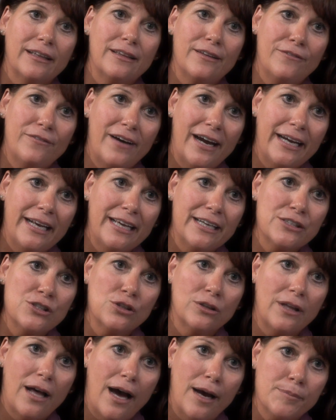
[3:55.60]
at the
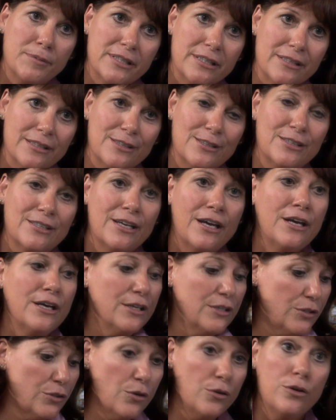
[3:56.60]
financial options
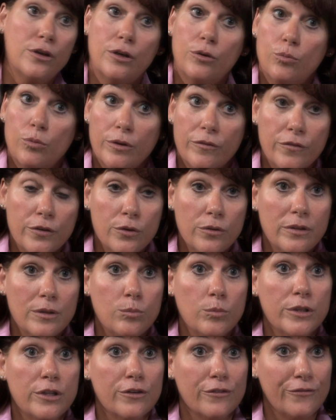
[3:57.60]
so you can review them
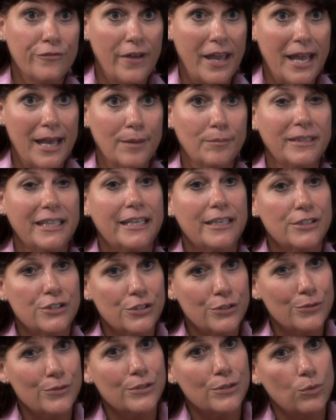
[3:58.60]
with your family and
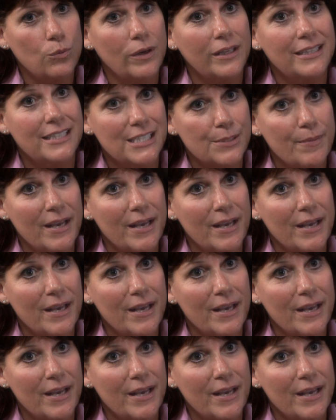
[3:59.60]
choose the one that's